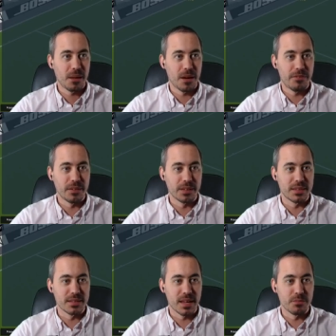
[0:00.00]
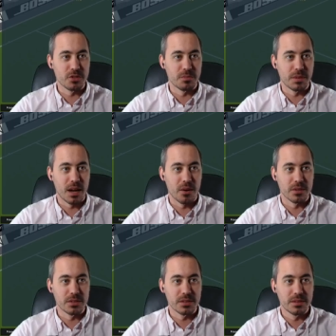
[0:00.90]
I feel like this game should be
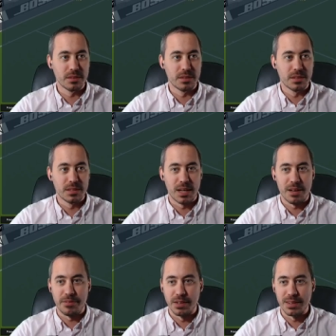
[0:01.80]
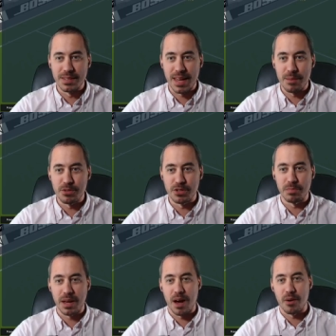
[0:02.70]
ours. I feel like this game should
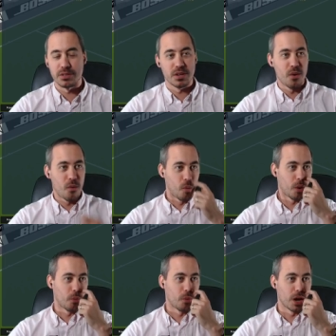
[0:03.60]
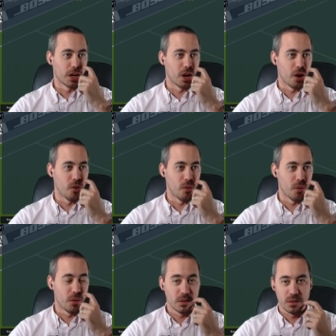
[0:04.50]
be ours. We're we're gonna go
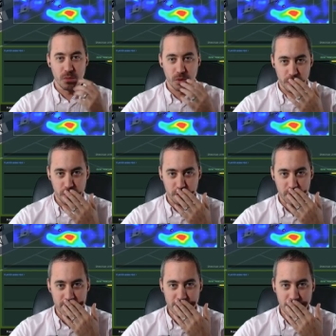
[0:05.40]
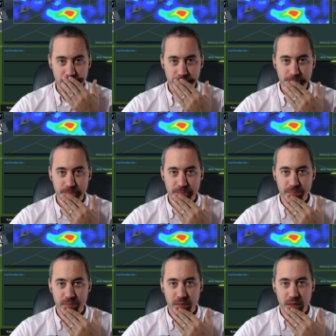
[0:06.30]
we're gonna go crazy.
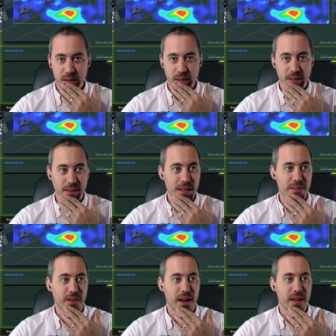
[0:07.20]
Levi